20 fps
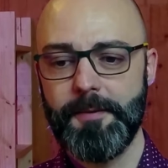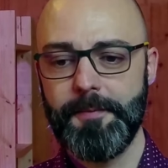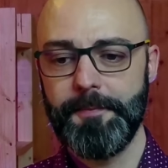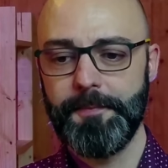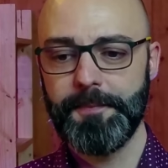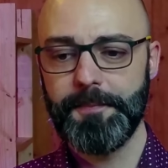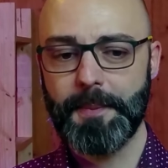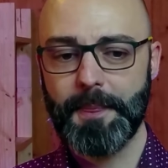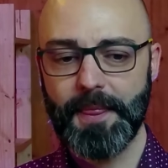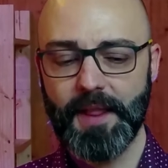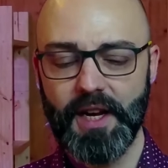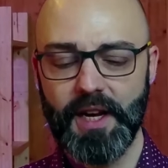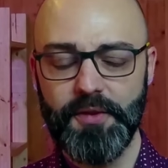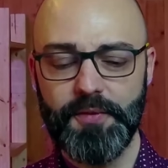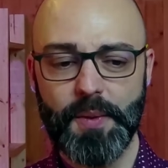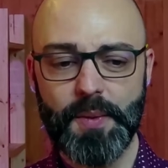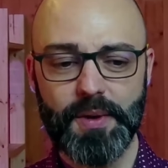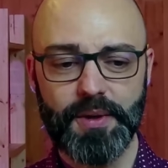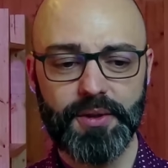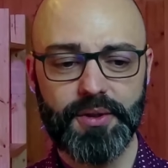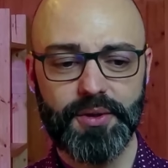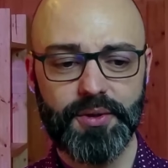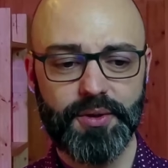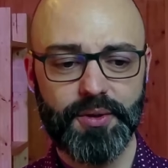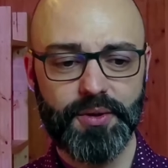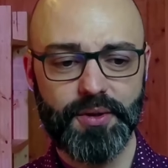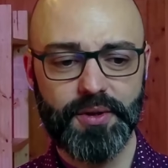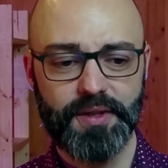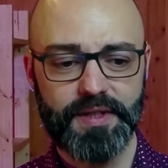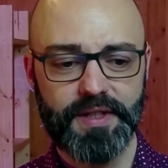if we want
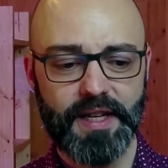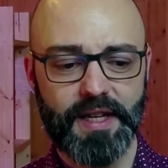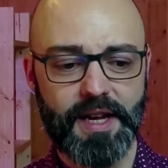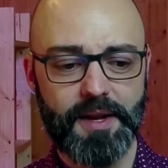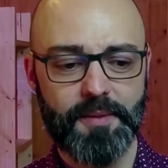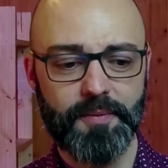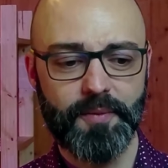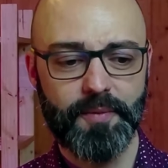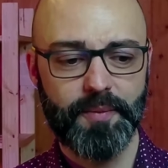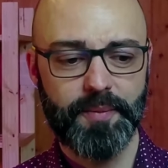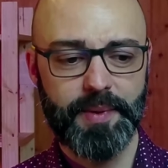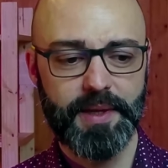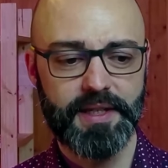to do the same,